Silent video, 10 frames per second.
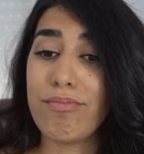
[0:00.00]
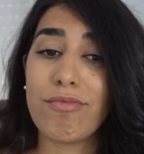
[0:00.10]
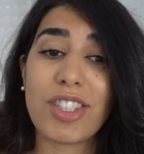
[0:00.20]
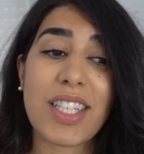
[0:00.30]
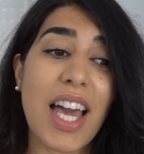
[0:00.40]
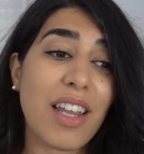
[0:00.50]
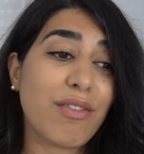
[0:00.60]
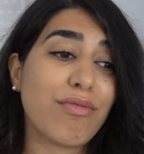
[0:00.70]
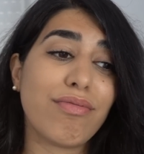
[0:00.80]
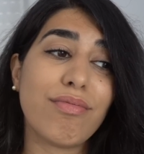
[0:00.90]
just kind
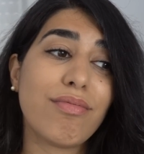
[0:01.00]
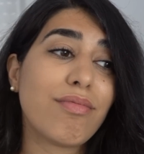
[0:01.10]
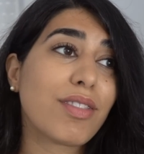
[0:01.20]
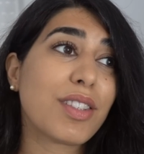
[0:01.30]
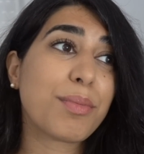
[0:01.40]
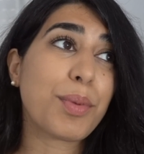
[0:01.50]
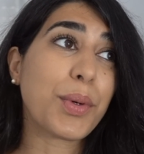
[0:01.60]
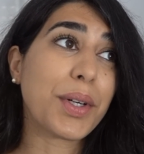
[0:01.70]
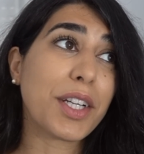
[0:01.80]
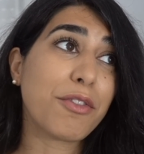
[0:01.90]
of
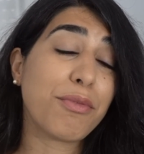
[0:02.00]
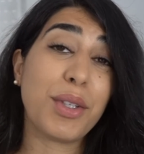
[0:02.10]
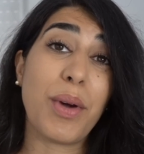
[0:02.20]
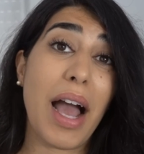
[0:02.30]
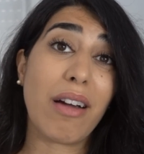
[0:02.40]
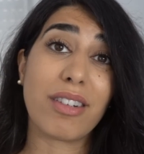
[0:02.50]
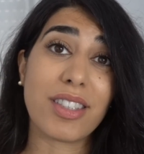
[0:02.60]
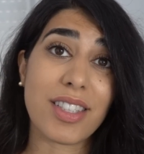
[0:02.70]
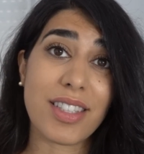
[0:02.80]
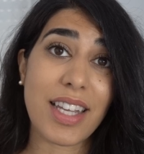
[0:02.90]
exploring a few
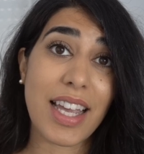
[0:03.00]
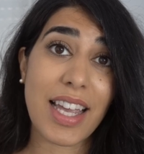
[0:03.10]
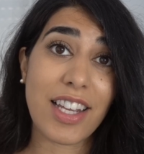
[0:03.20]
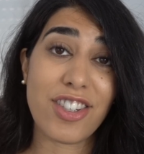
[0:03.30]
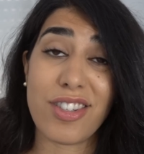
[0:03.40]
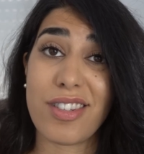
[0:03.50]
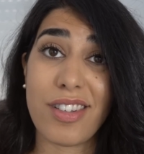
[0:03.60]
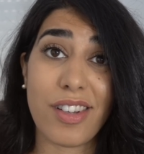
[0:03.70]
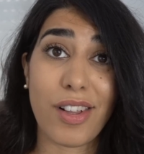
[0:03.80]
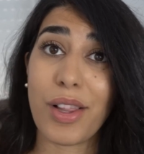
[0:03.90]
hours a day, just
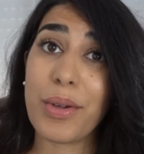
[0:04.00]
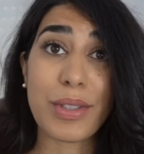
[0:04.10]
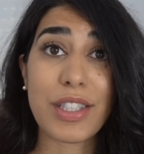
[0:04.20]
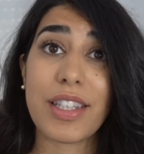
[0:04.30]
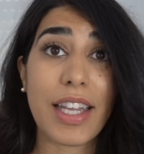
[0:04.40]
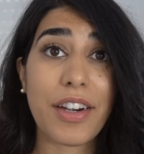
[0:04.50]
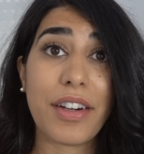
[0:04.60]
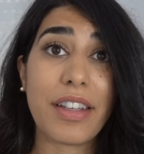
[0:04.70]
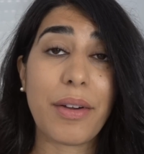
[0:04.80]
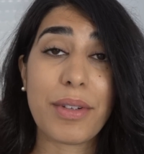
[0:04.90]
close to the
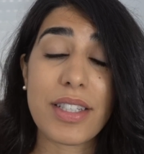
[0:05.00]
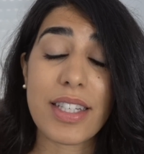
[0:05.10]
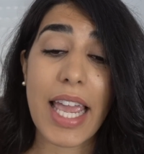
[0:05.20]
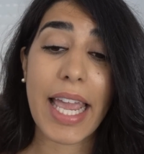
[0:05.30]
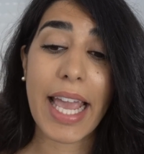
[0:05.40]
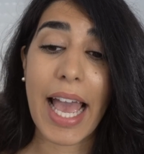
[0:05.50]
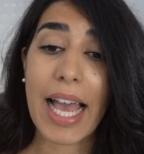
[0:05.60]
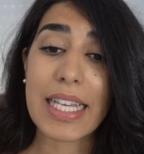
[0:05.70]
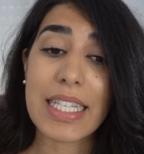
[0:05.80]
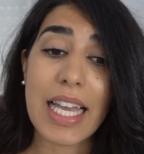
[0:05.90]
area that we're staying
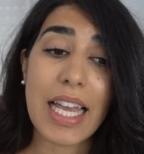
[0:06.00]
at.